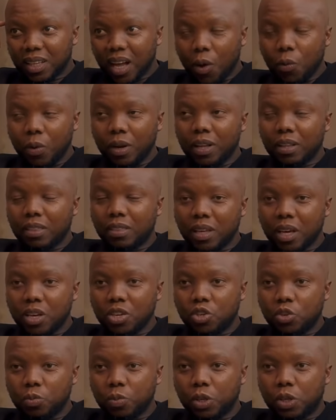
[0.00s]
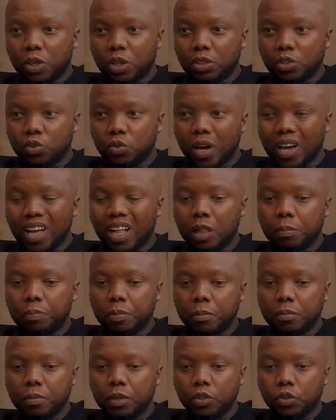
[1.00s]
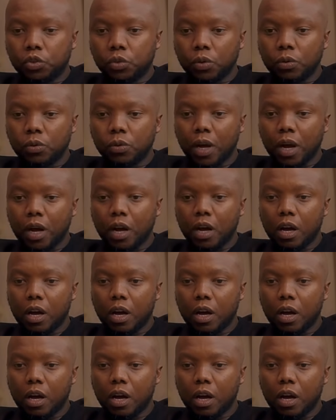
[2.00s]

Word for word: I want to thank you because you are helping me to.